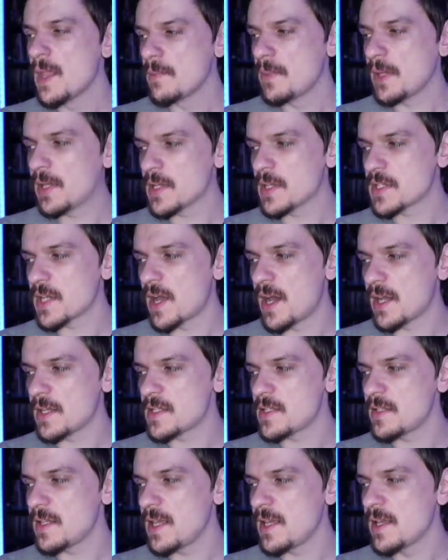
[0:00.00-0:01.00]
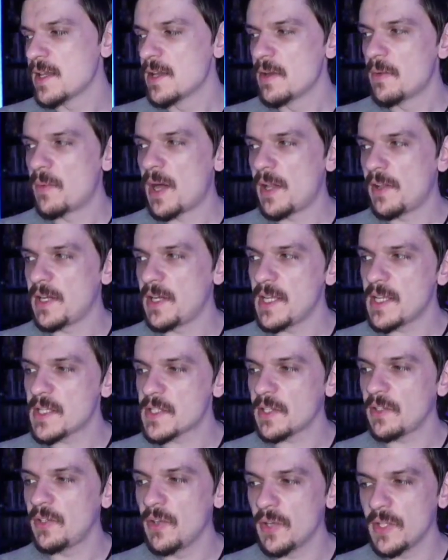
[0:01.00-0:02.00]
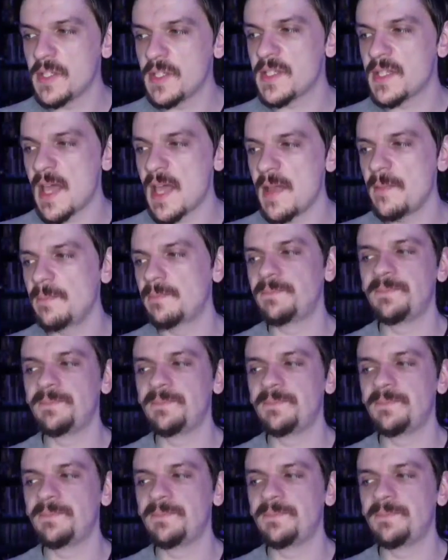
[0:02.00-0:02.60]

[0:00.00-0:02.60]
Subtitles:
because honestly, while it is a good set,